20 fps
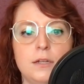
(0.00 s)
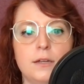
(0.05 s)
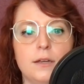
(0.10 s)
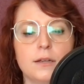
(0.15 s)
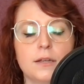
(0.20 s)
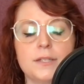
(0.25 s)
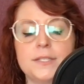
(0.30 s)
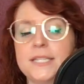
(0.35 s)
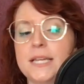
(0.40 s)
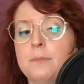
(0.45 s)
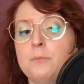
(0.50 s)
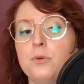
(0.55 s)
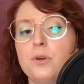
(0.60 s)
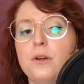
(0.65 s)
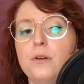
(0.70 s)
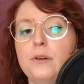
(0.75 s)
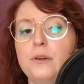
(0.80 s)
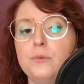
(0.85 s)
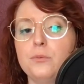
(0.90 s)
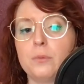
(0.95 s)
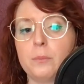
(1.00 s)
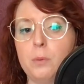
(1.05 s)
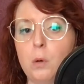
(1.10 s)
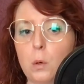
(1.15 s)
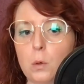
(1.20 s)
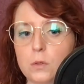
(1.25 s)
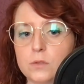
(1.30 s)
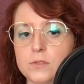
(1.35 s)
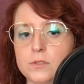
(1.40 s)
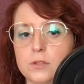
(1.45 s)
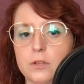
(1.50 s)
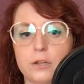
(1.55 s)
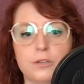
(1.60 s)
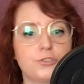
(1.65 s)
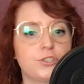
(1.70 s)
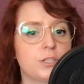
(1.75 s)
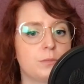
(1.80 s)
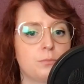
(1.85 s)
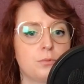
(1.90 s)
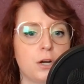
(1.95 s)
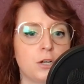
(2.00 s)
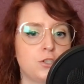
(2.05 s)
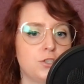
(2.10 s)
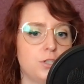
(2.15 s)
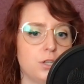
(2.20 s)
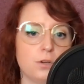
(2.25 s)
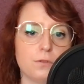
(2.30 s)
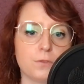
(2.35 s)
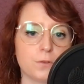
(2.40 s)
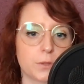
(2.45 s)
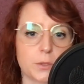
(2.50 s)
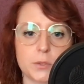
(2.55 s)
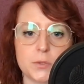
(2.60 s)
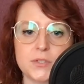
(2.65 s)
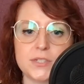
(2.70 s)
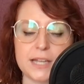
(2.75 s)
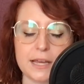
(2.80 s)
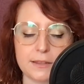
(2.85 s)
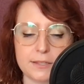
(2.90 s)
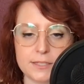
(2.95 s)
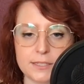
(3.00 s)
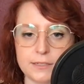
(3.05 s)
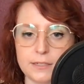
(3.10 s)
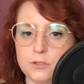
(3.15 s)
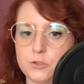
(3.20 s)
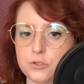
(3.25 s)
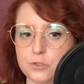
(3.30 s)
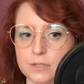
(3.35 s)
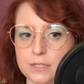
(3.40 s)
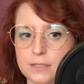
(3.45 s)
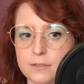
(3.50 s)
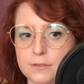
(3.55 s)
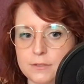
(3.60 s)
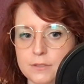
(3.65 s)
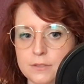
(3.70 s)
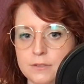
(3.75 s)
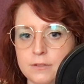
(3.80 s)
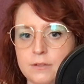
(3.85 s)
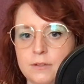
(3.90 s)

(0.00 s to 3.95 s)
Contemporary reports largely brushed over those deaths and injuries.